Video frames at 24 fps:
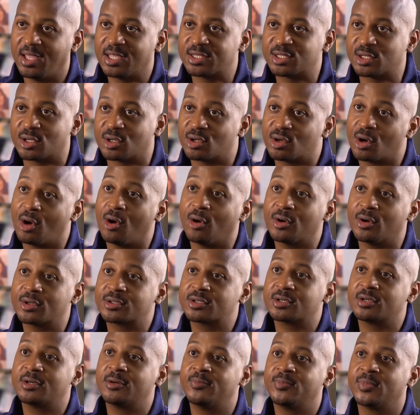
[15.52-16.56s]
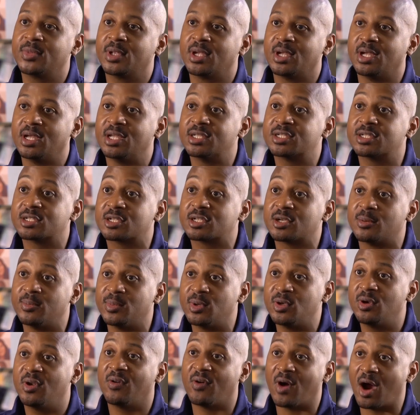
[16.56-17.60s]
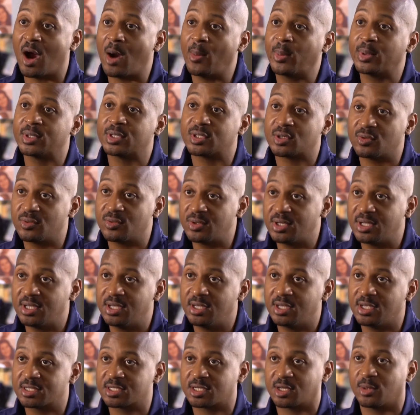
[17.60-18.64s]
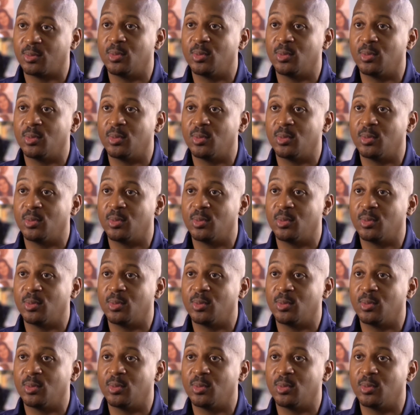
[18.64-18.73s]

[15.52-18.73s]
it's a culture, it's a community of opportunity, it's a